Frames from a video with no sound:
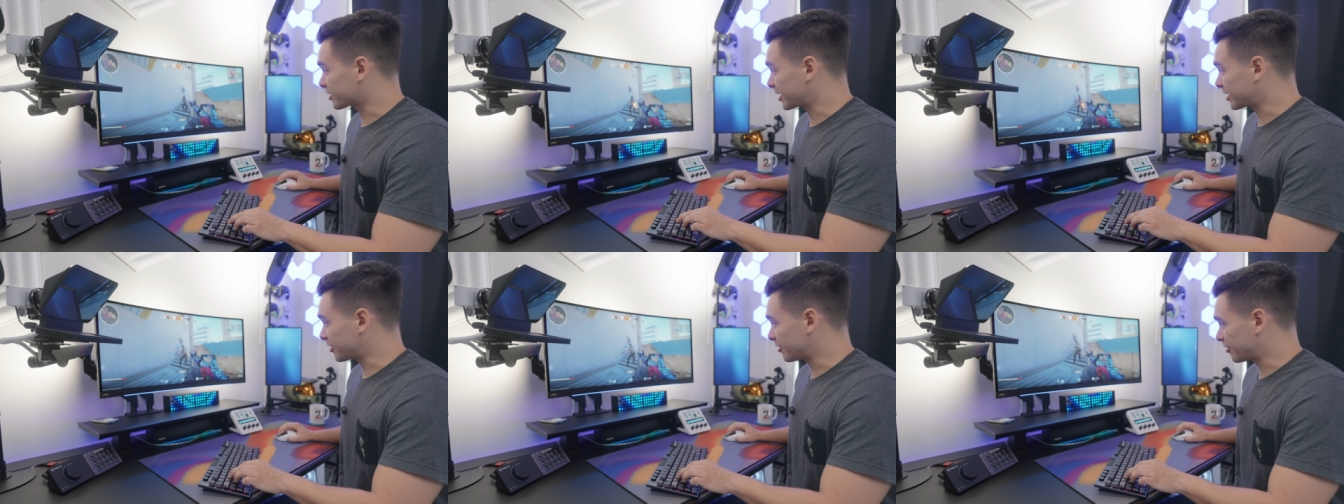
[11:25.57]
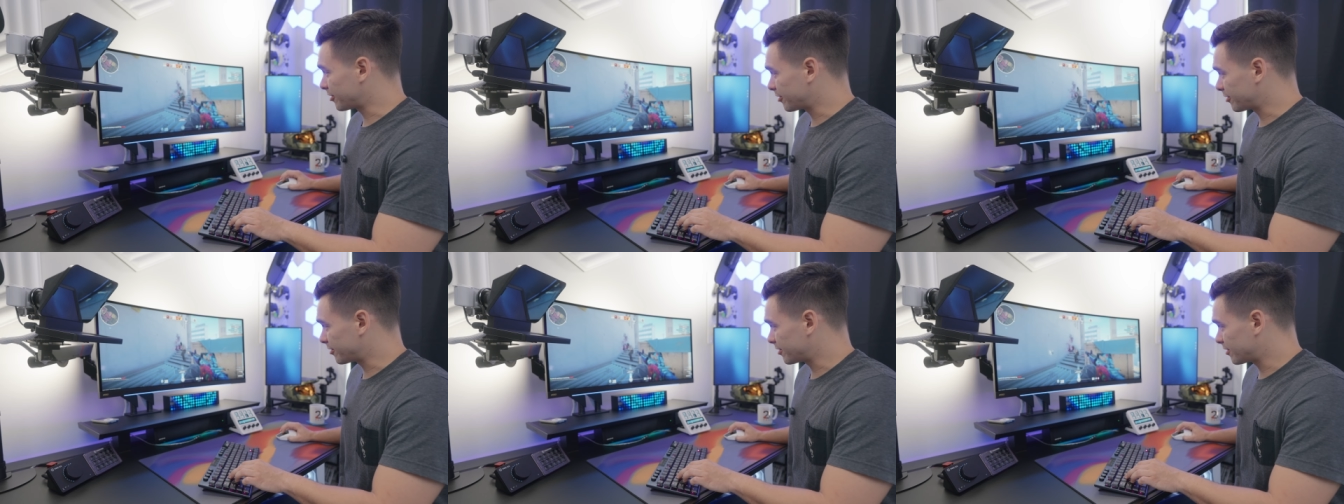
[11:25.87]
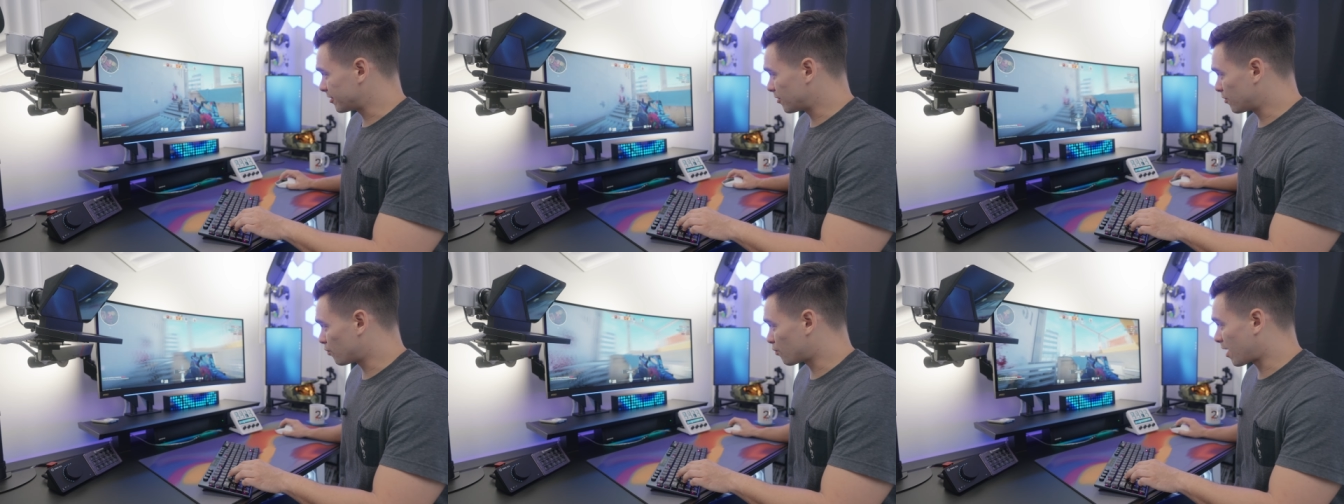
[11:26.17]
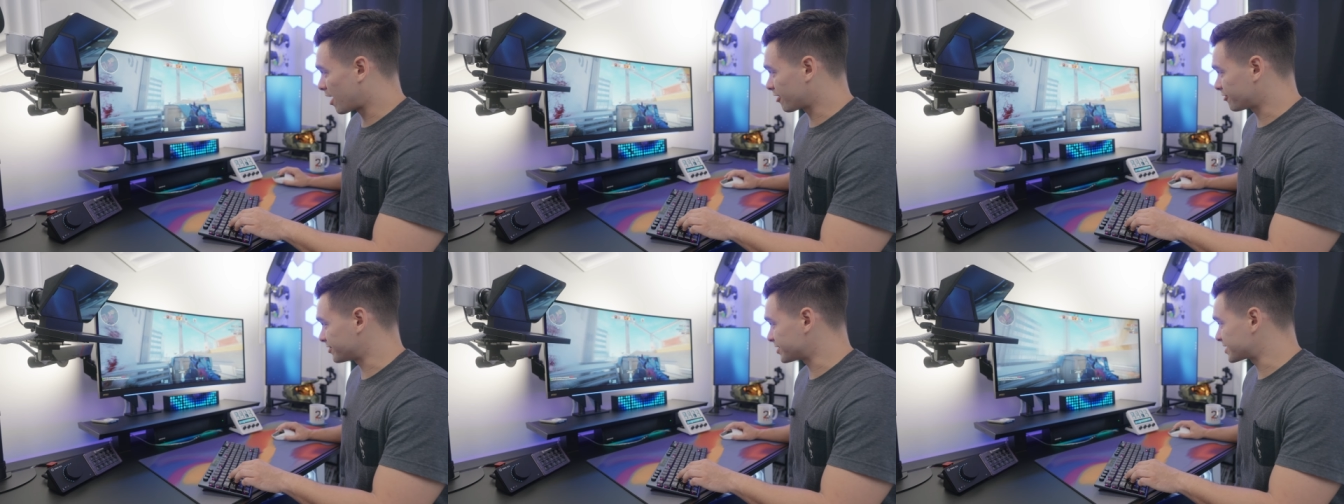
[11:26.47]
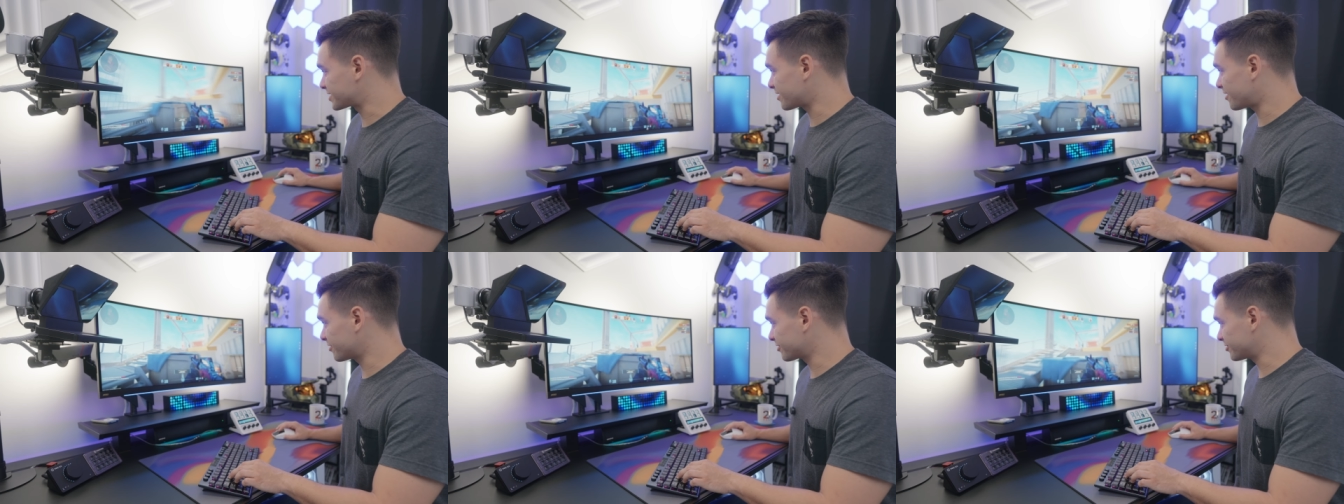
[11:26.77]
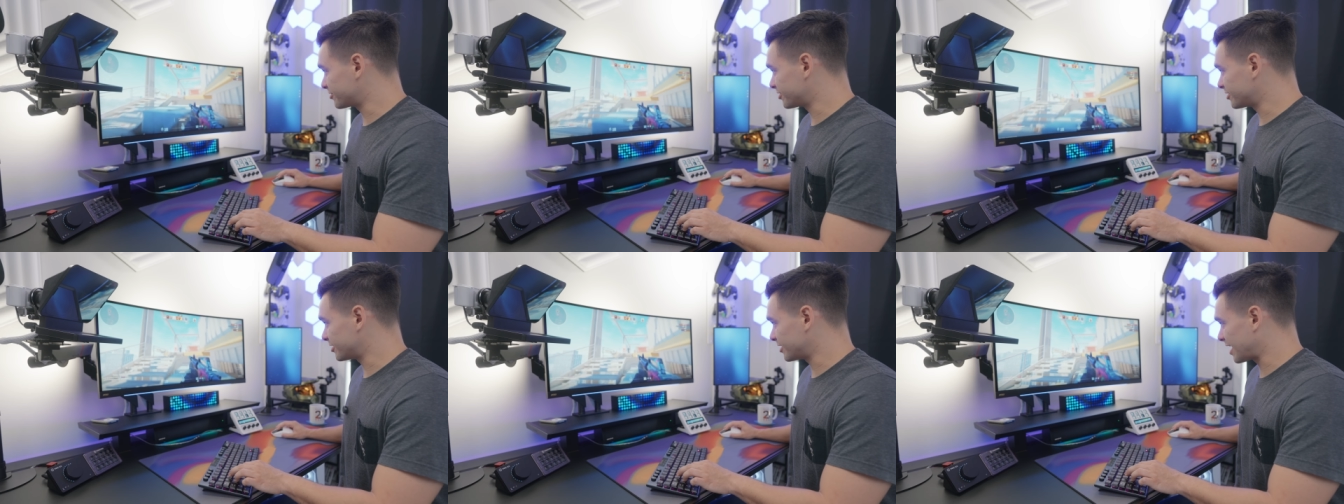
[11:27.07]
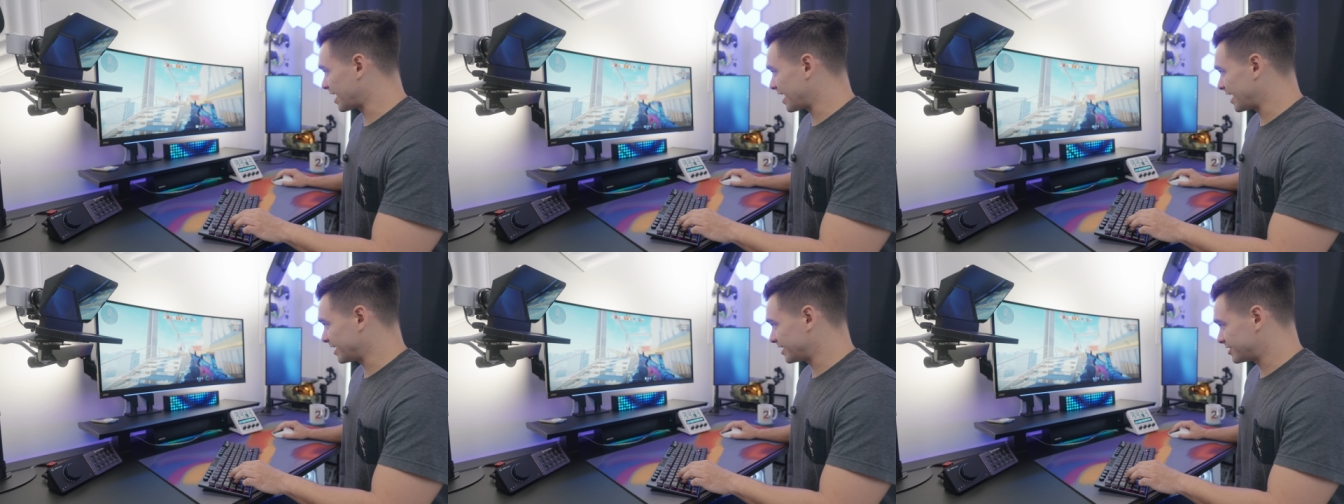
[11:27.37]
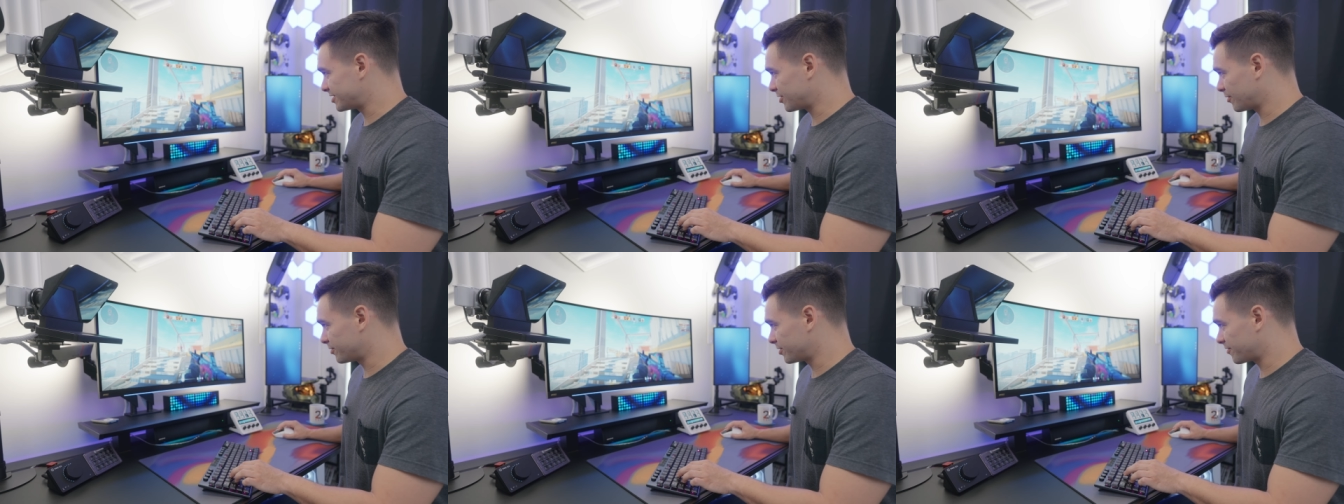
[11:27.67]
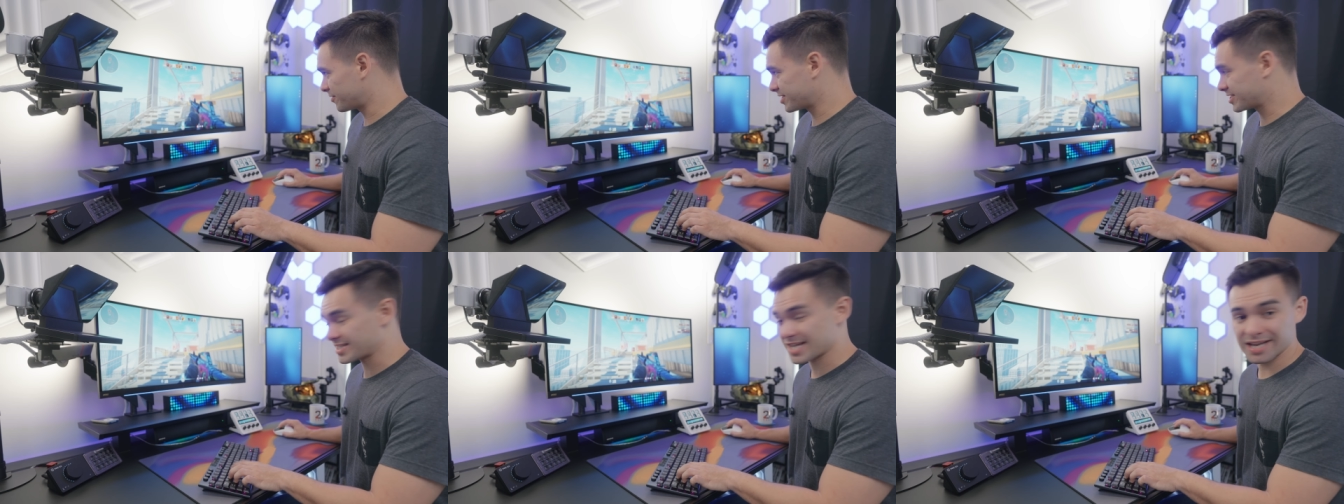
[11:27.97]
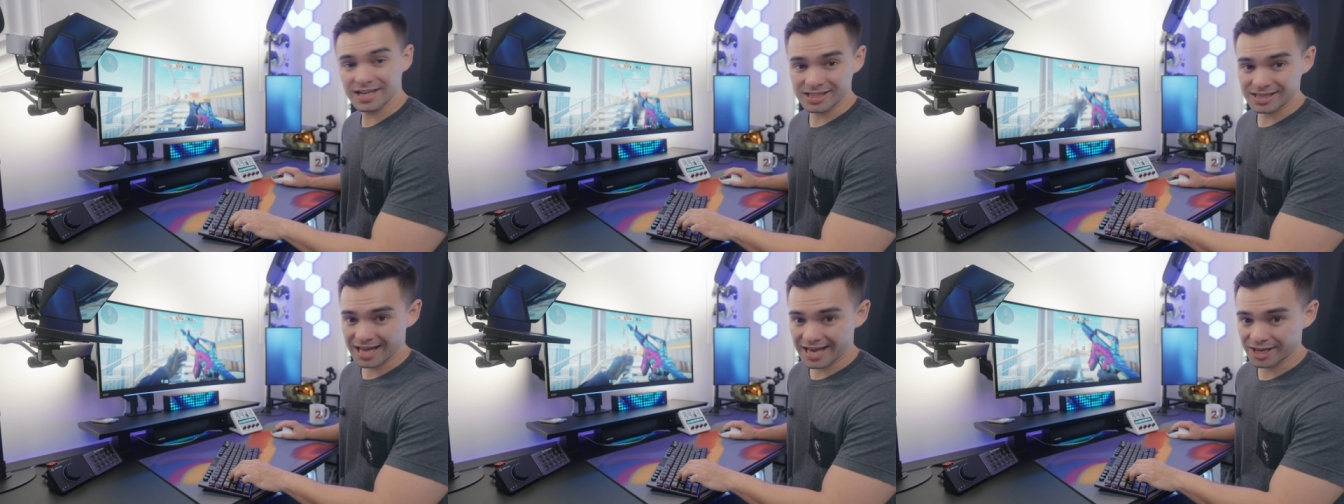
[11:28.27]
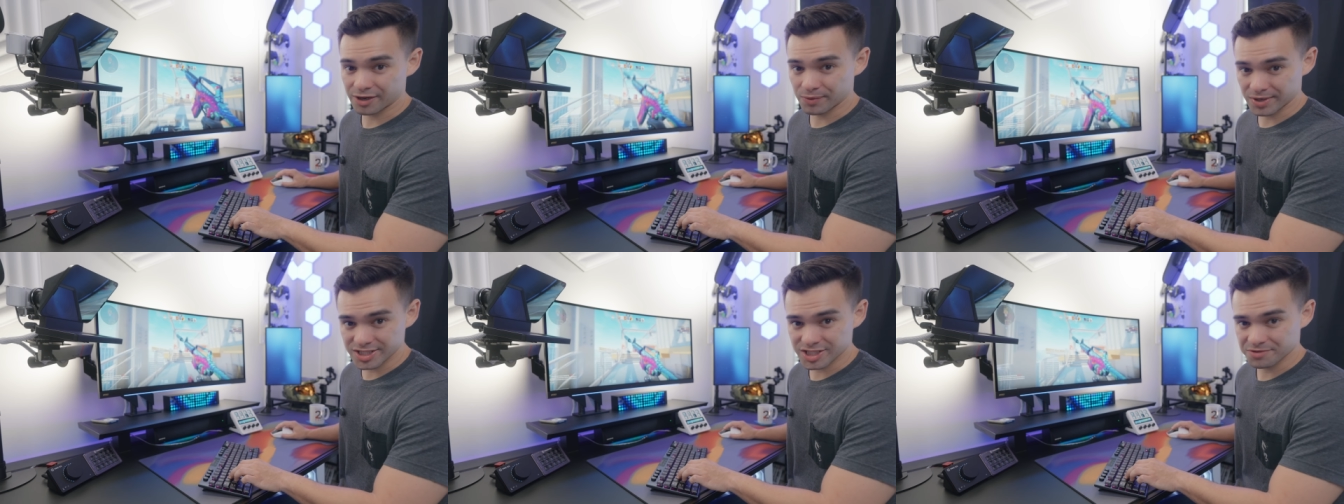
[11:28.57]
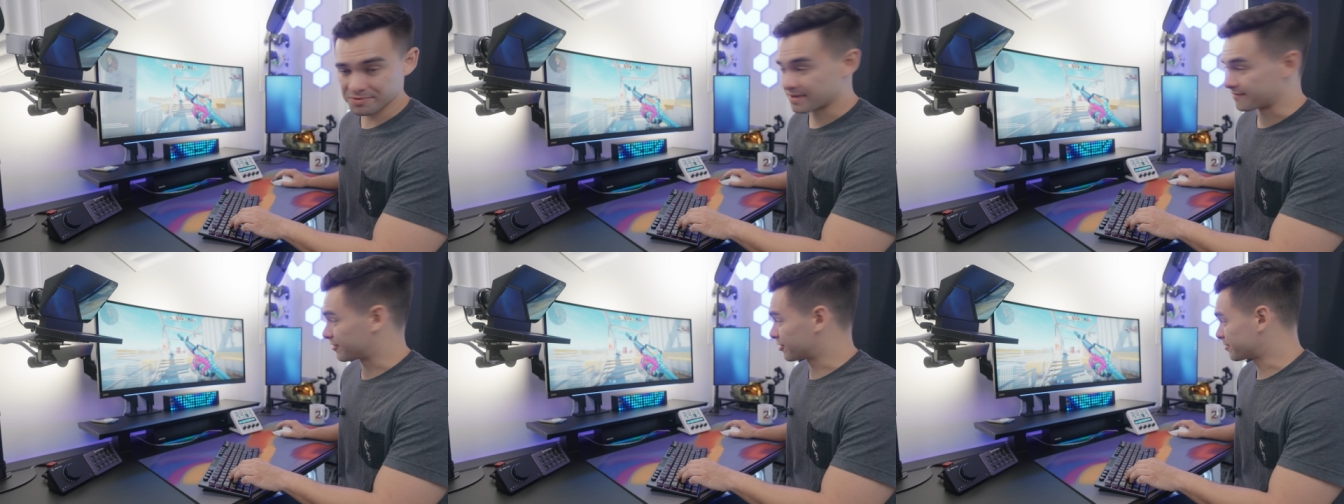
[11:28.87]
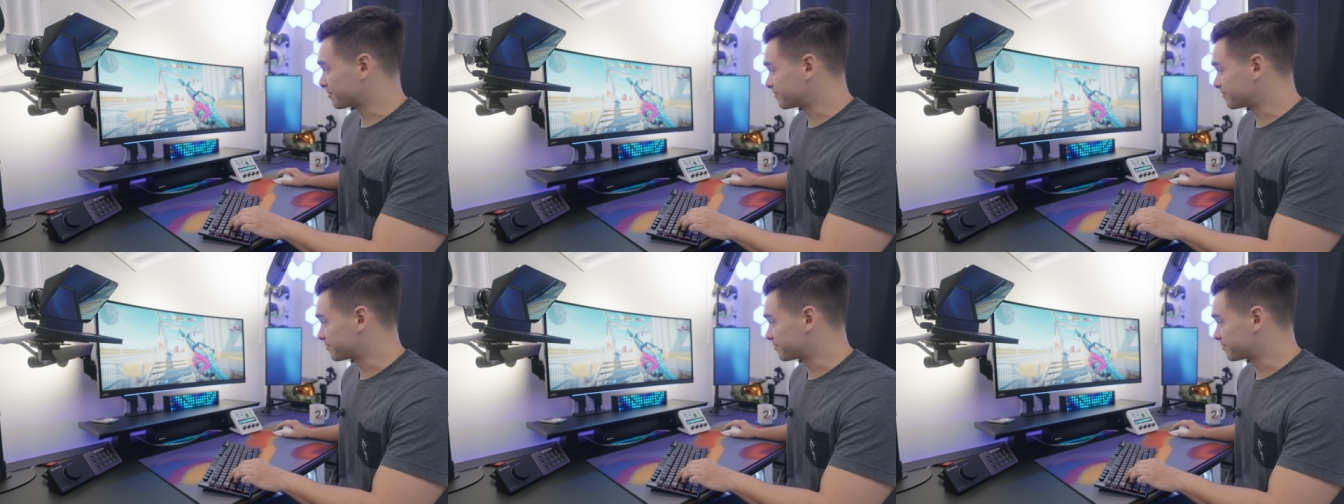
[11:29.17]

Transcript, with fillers: gigahertz wireless dongle, I don't notice any lag whatsoever.